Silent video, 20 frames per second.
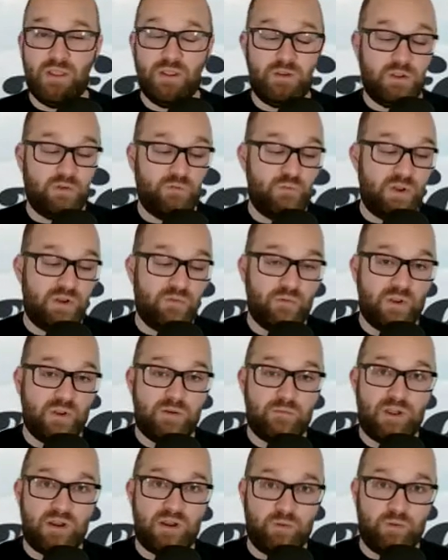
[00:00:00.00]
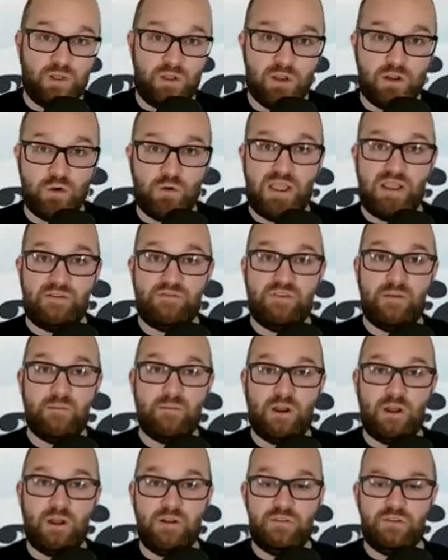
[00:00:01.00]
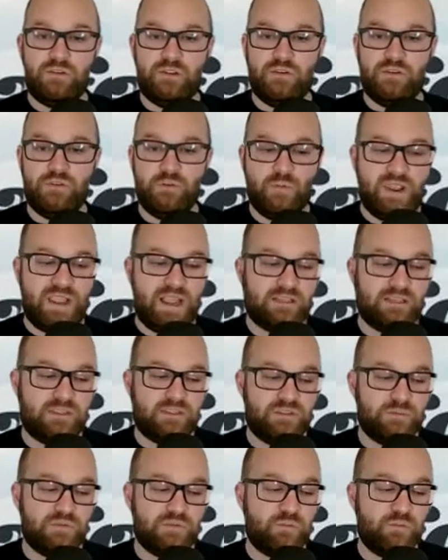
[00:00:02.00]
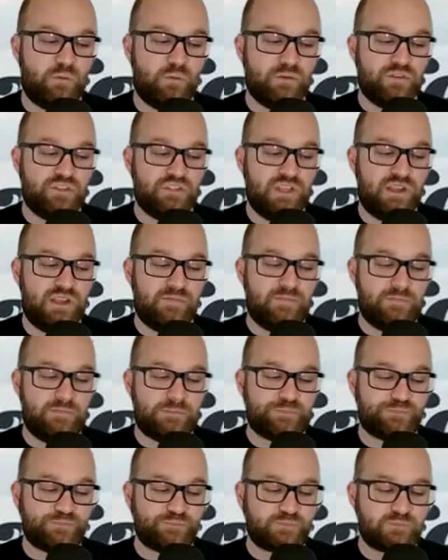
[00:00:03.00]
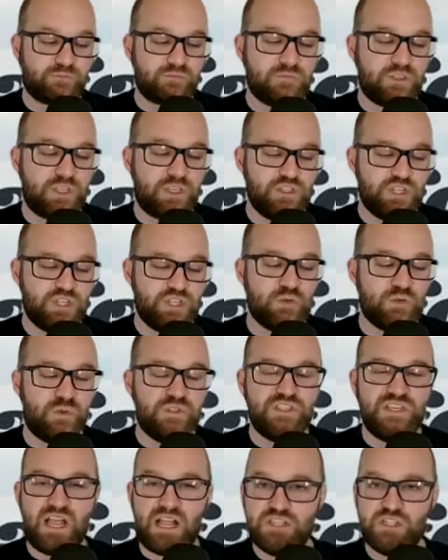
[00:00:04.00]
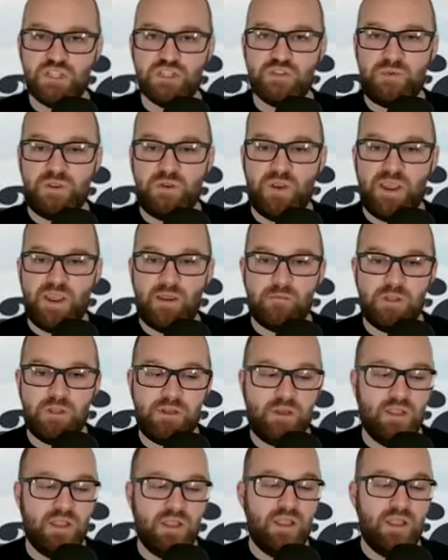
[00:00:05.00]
good friend, Fred Monteblanco, have him on to react to some sports stuff, just so it's not just me rambling.